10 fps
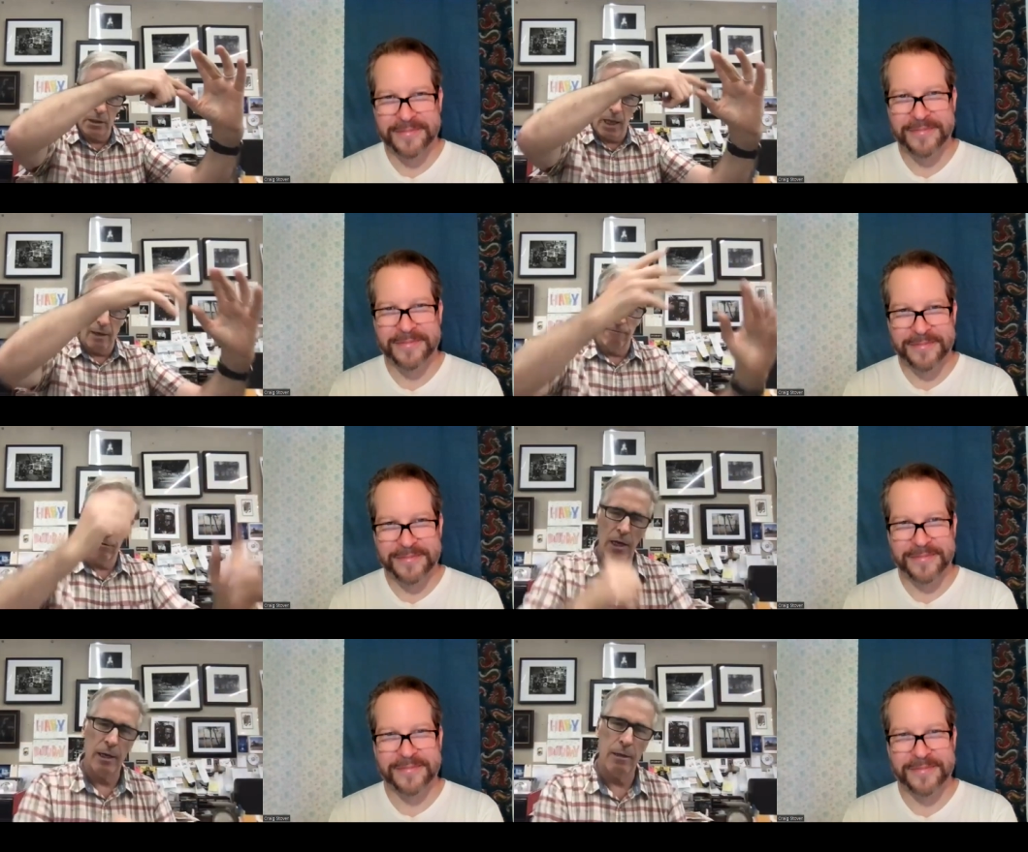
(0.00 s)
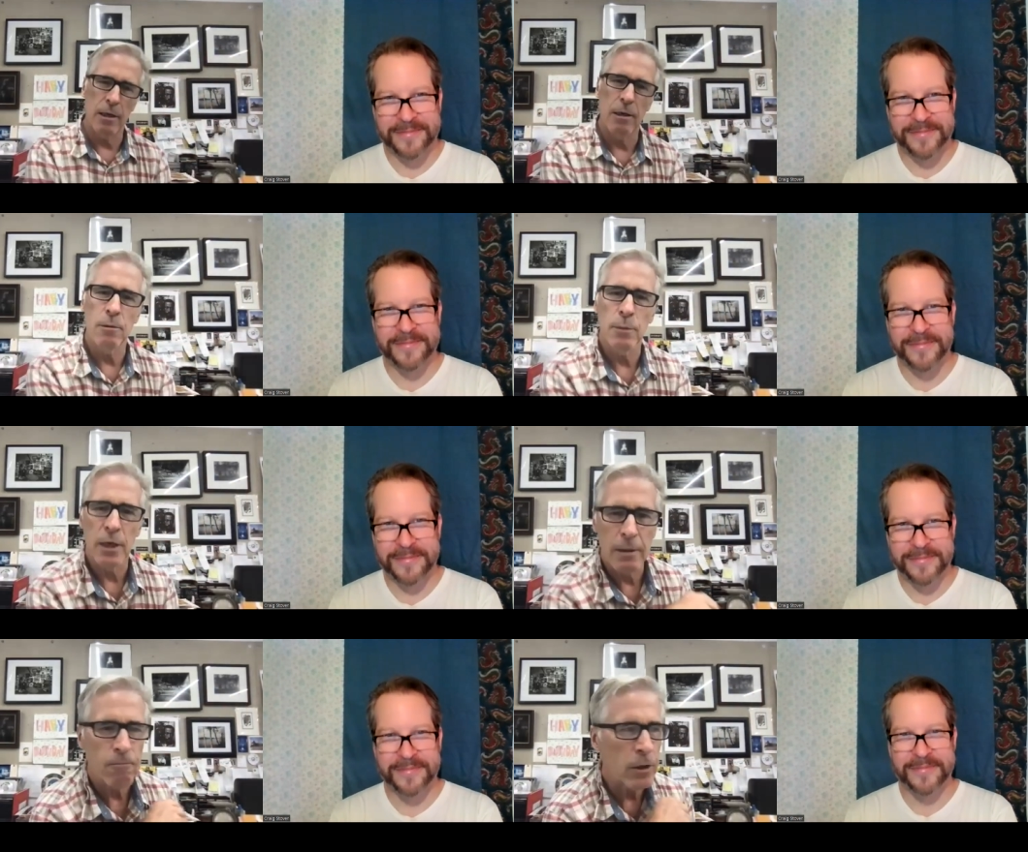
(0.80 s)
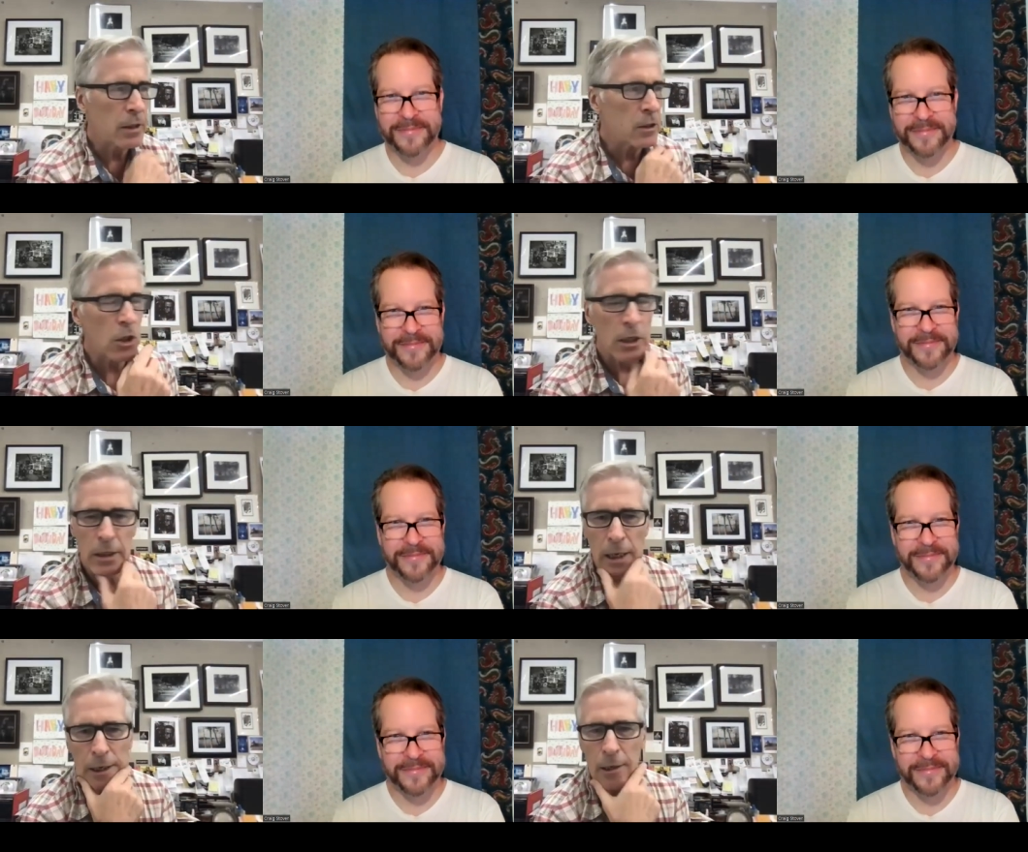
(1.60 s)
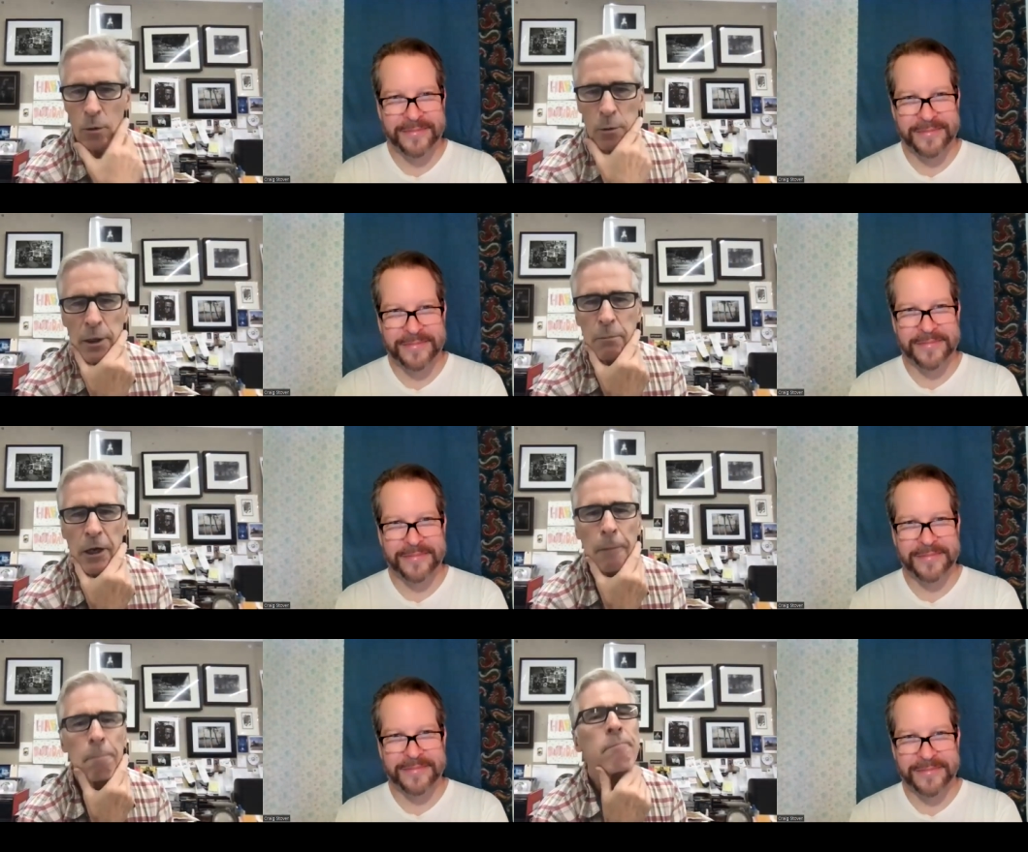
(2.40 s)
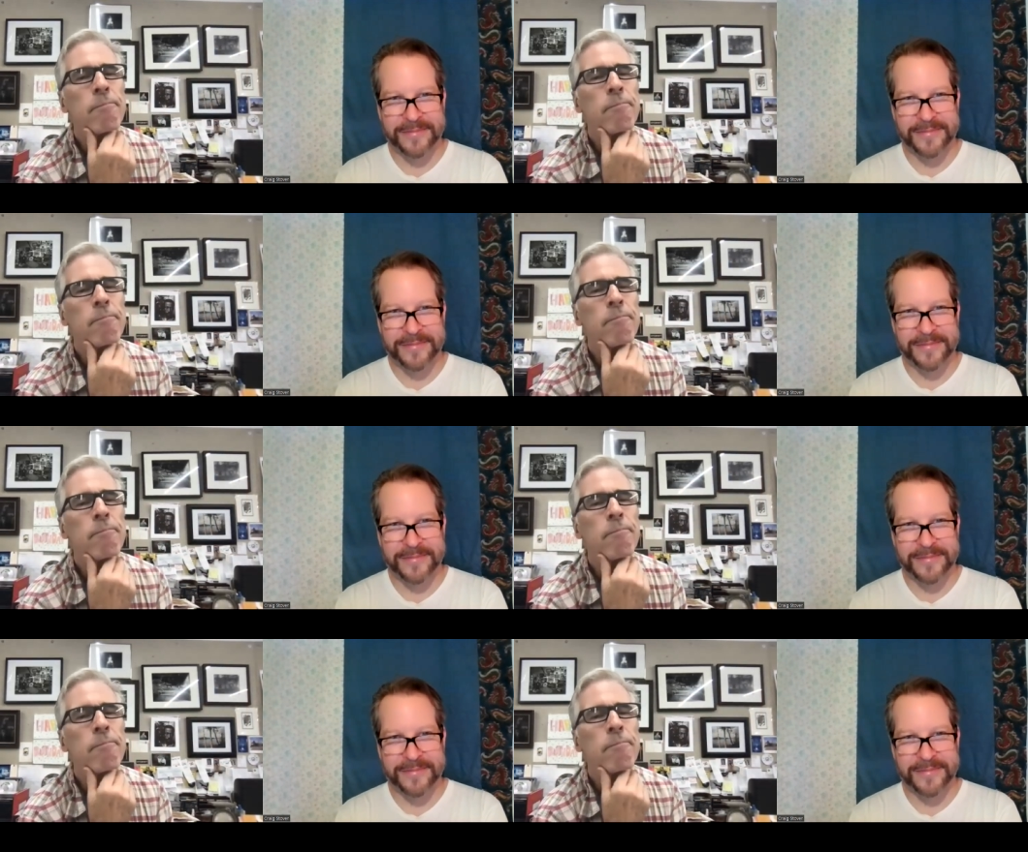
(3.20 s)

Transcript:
Speaker 1: I'd fly out there, and my friend Gene Kennedy would pick me up.